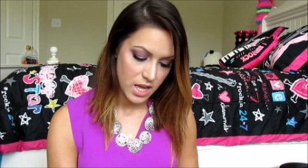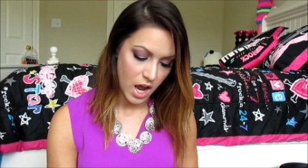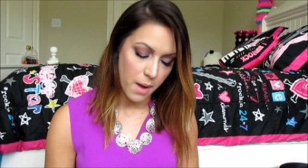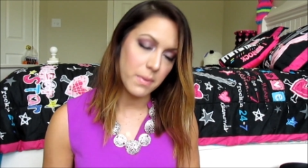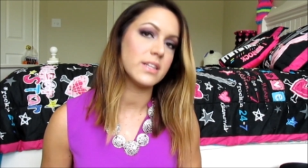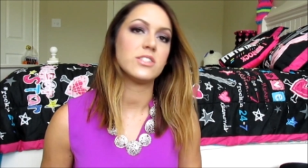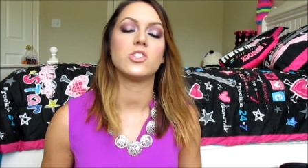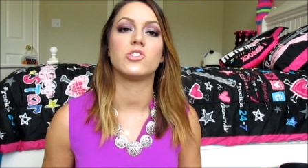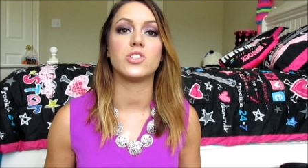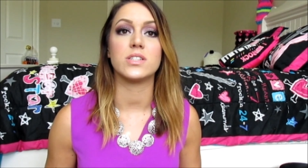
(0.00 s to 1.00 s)
Um, this
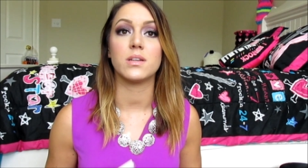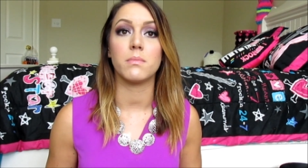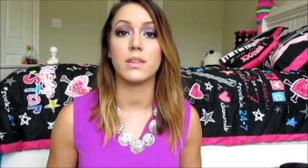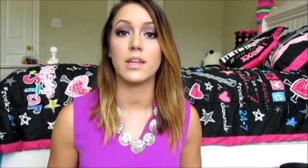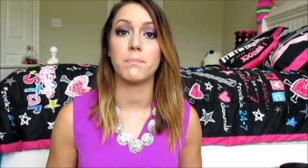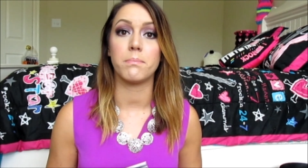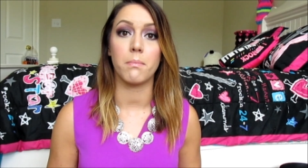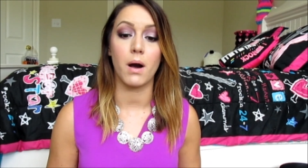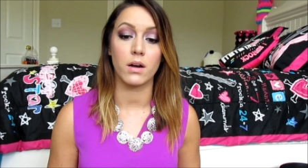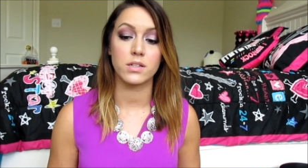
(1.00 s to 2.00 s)
is just a monthly
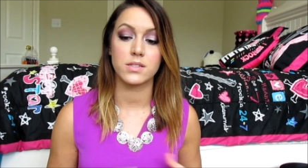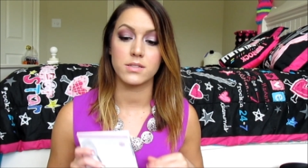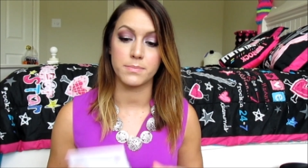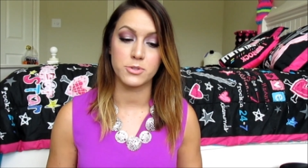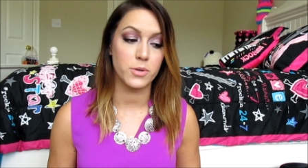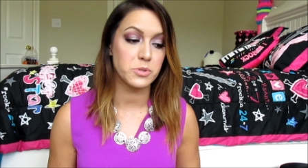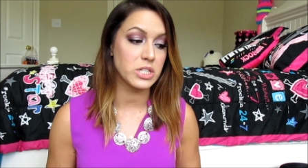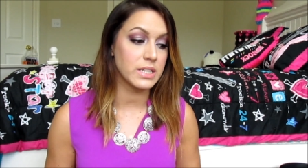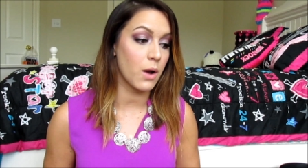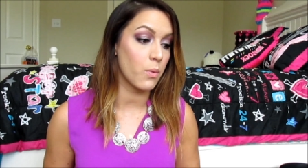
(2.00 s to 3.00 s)
box
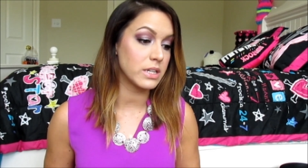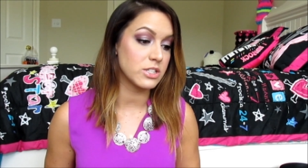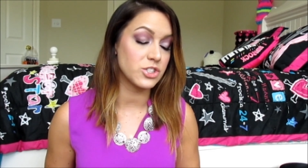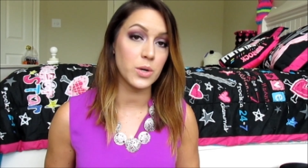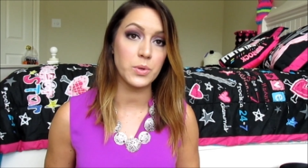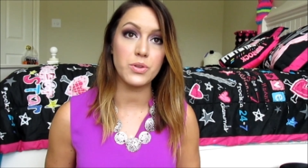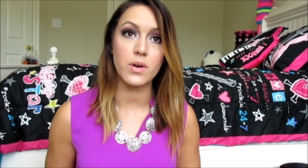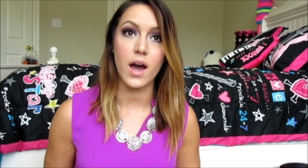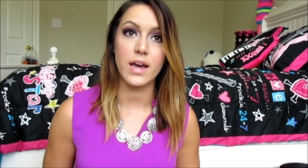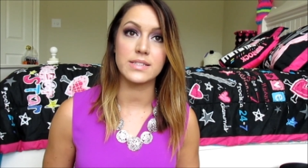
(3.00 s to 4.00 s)
subscription that I wanted to share with you
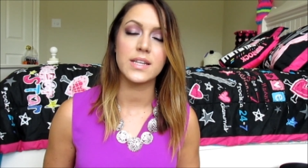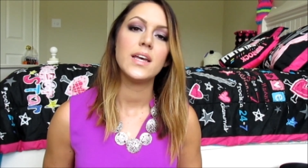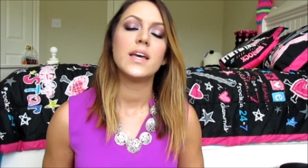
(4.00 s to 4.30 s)
guys.